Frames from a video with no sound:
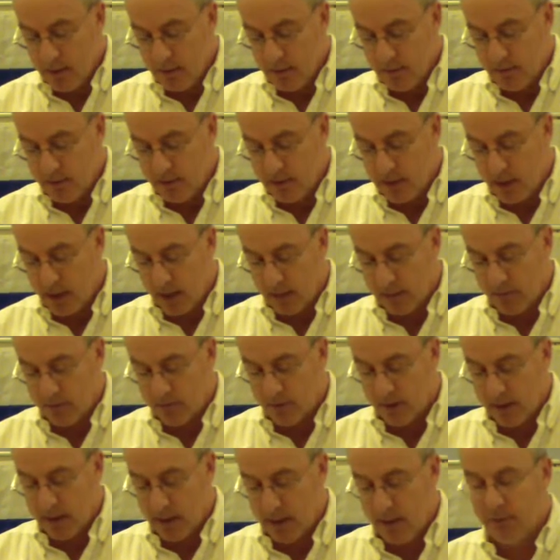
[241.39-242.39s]
Zidan
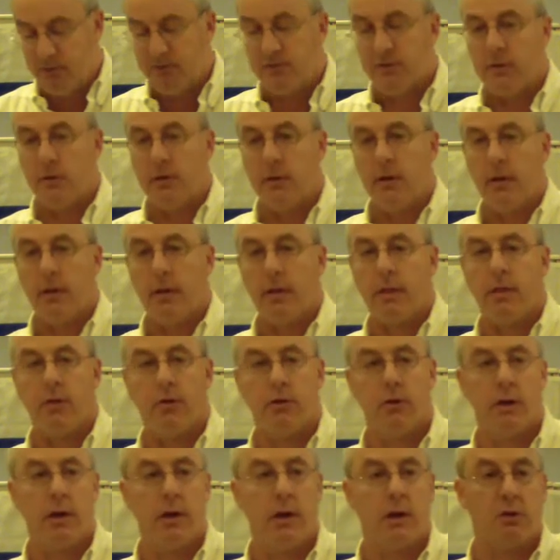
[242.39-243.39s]
Saif,
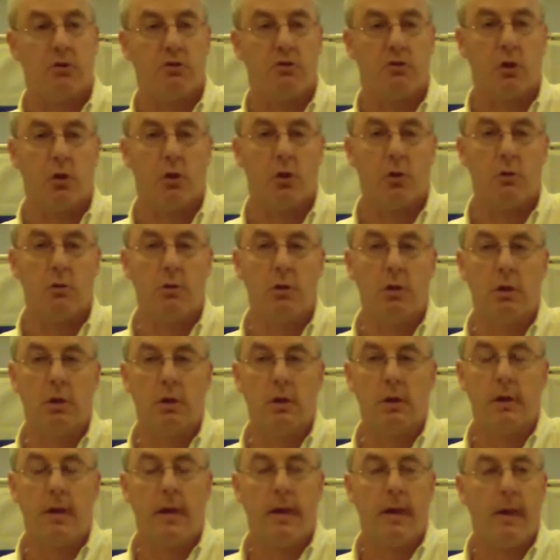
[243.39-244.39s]
30 years old,
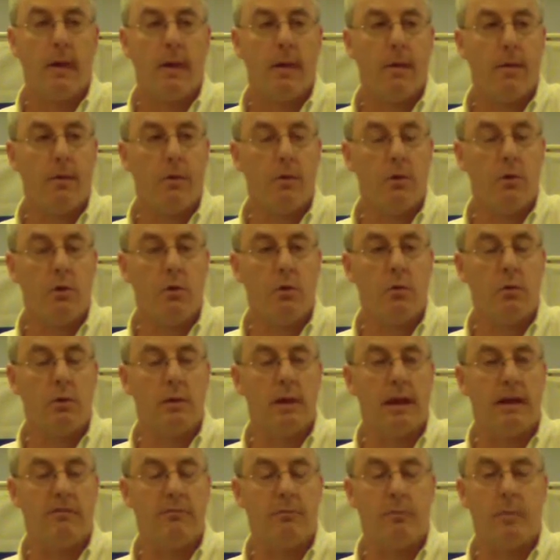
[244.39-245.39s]
who
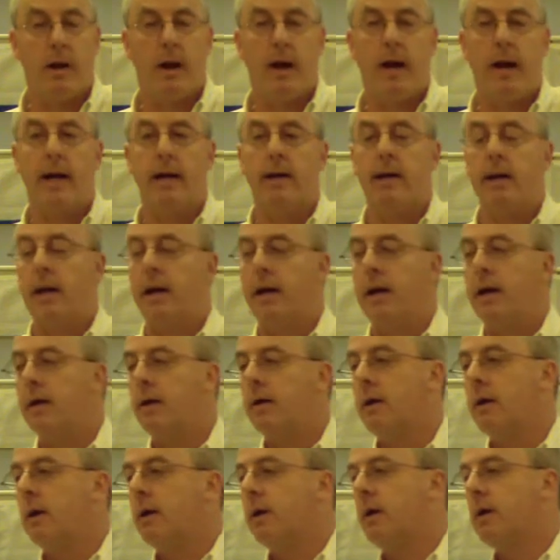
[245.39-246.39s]
left behind a,
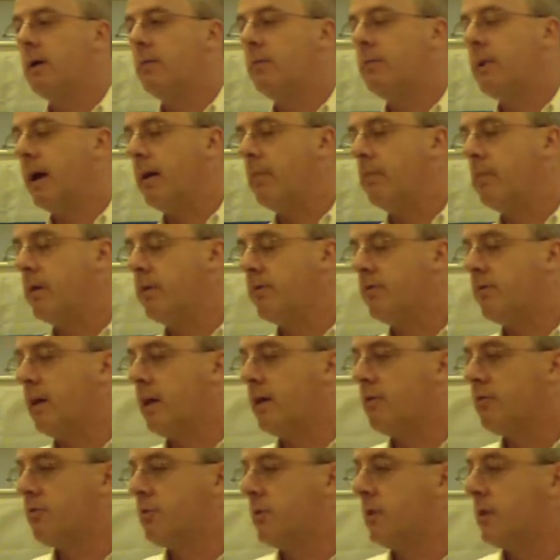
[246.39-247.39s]
a baby of
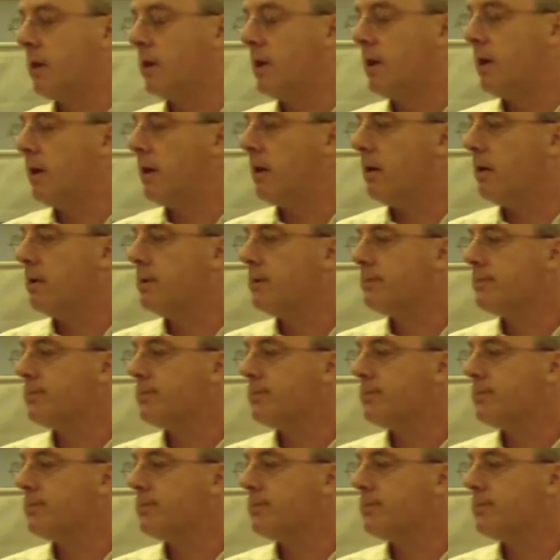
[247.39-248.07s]
less than a year.